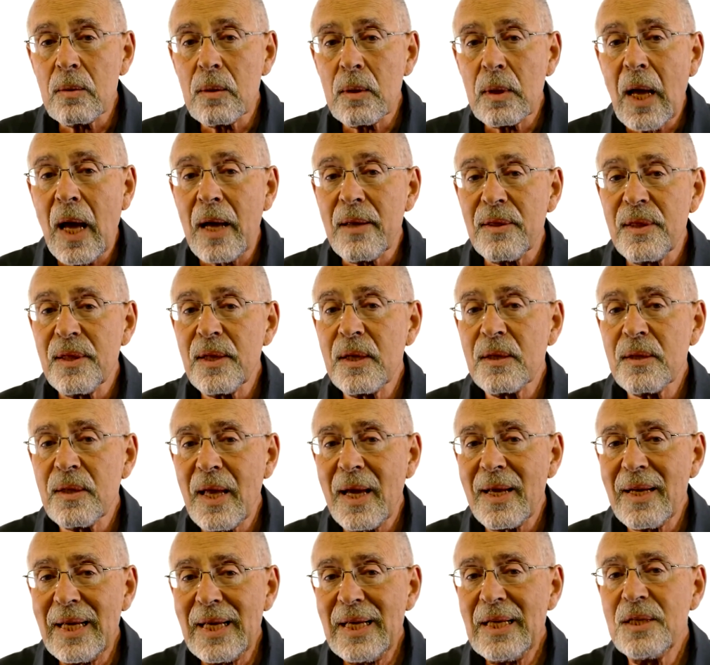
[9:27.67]
I think
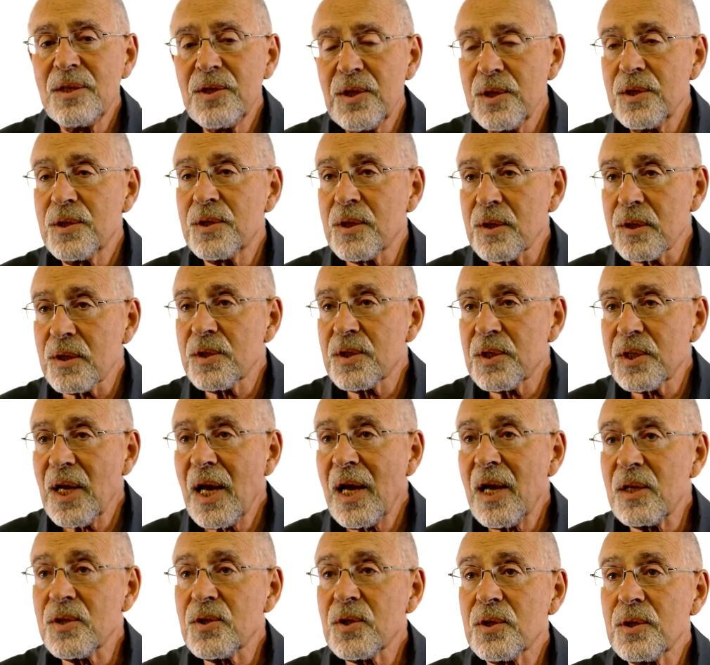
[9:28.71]
that easy
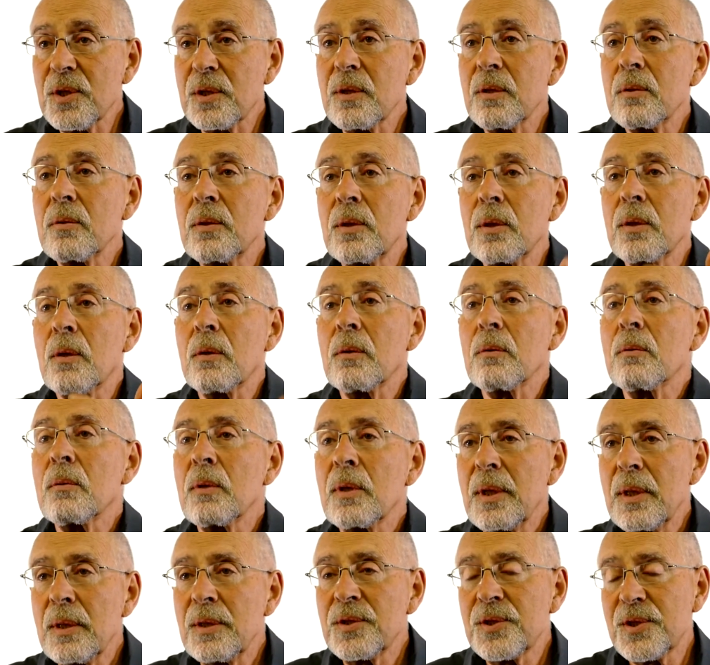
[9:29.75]
success,
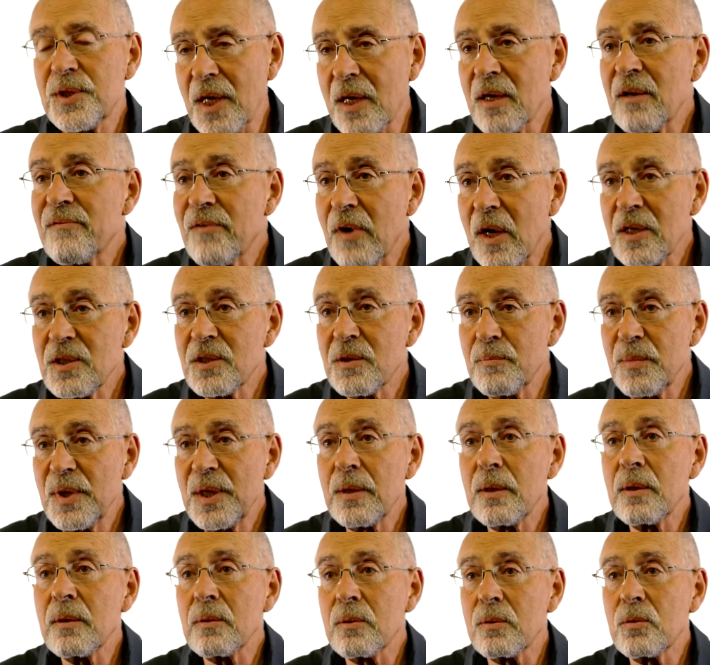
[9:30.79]
incentivized me
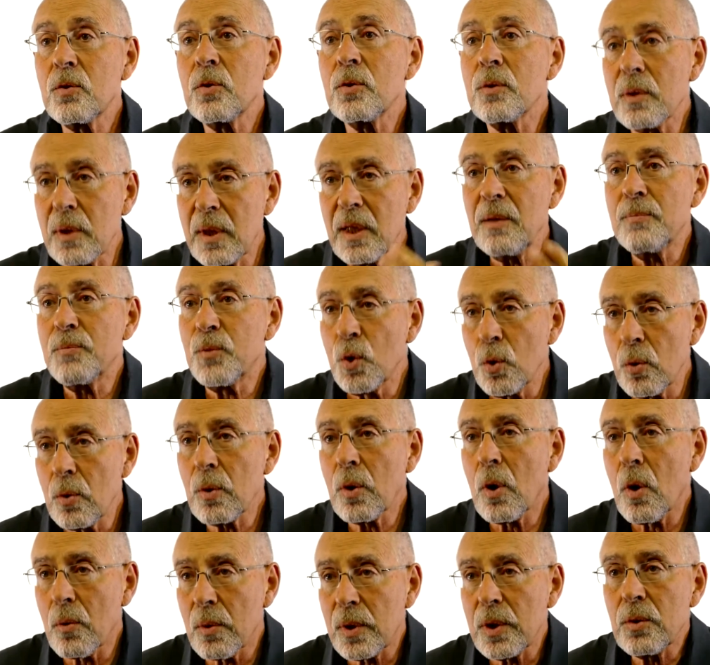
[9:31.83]
to keep
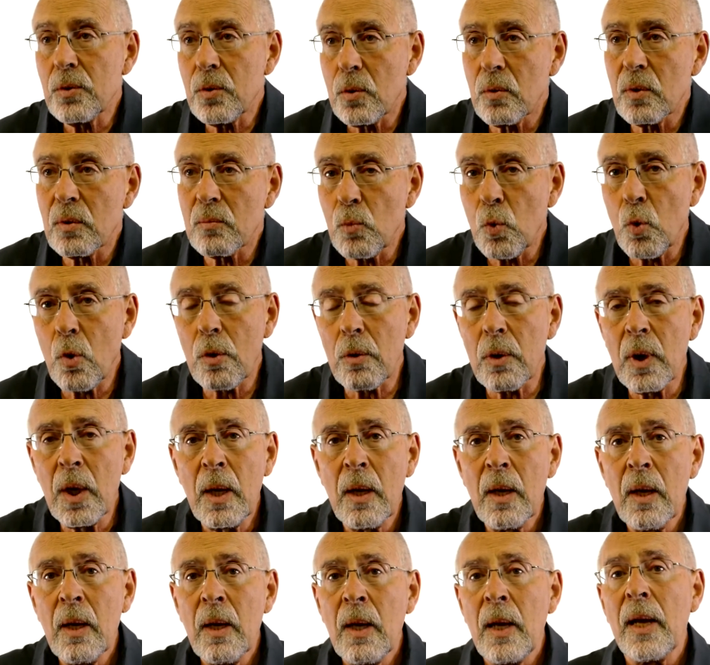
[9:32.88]
going and doing more.
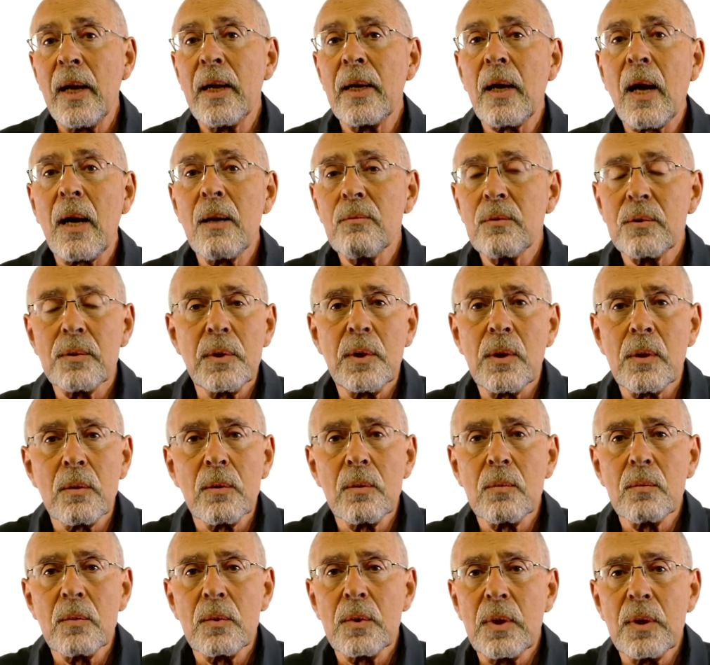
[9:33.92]
And I would,
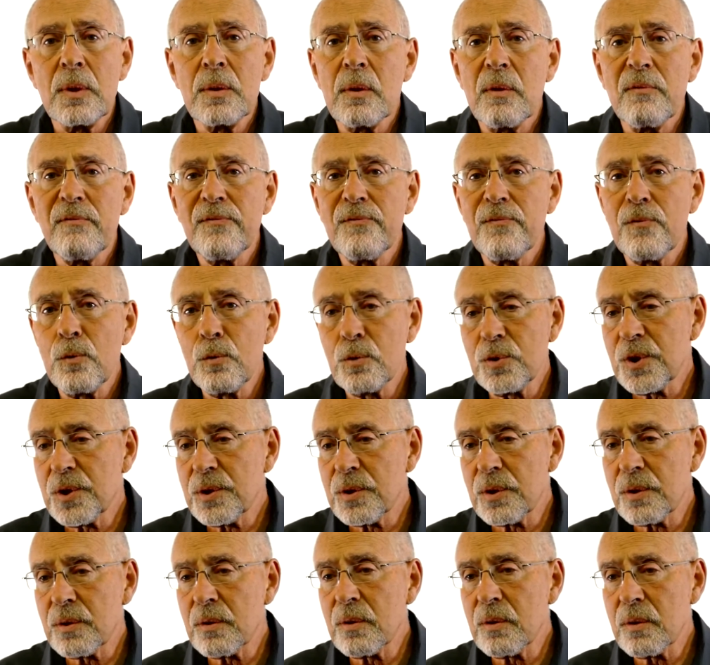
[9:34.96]
in the
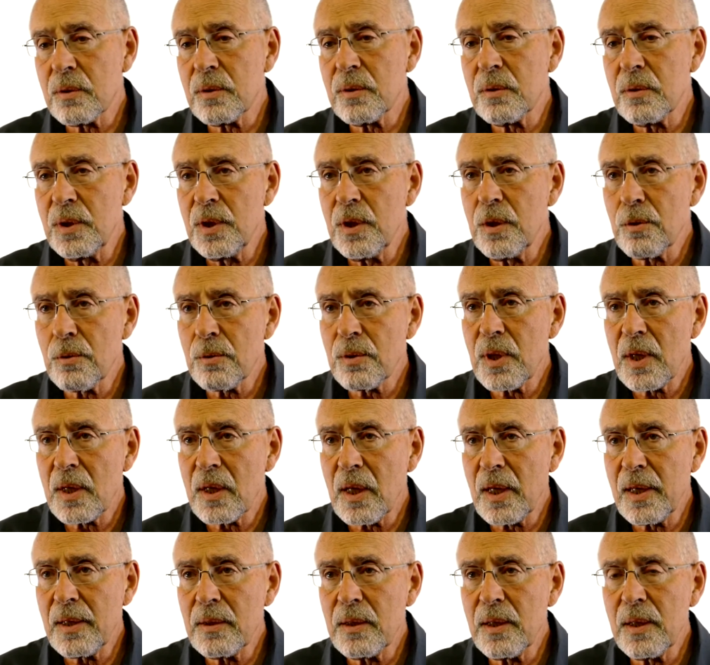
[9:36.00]
first year that
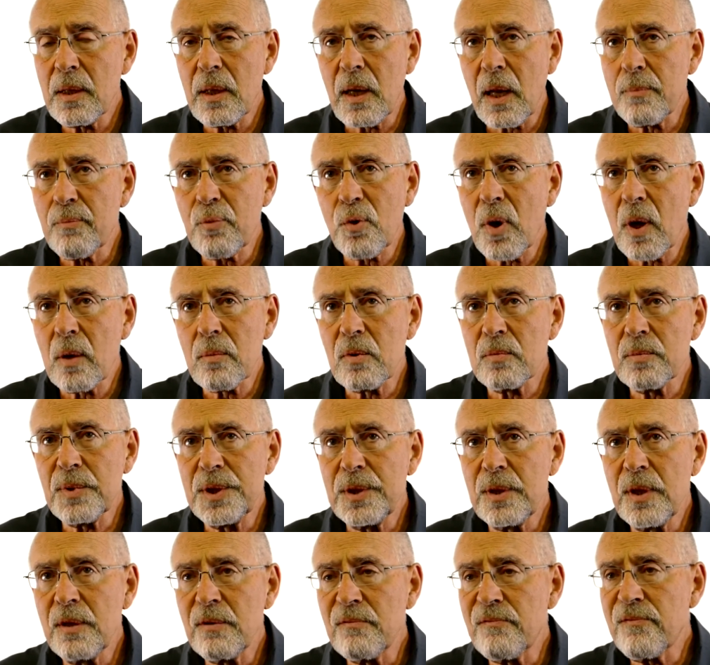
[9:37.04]
I did it, I
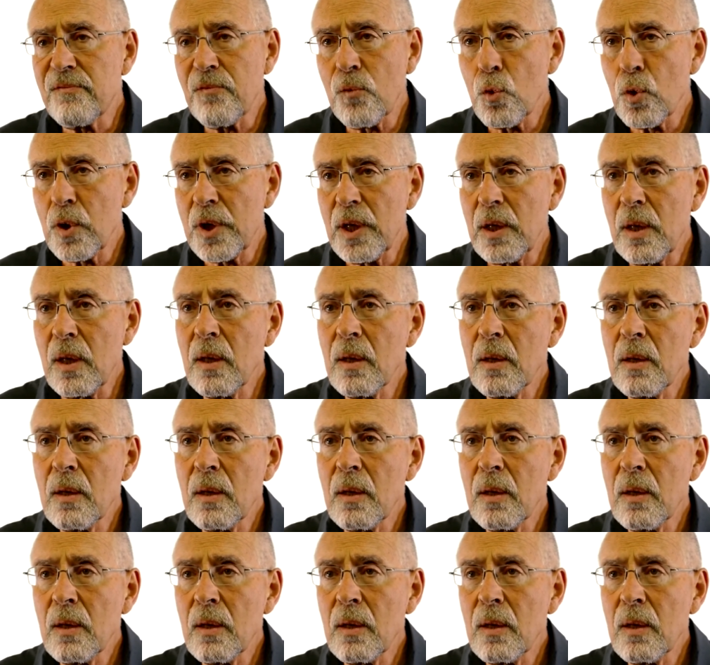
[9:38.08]
probably did 40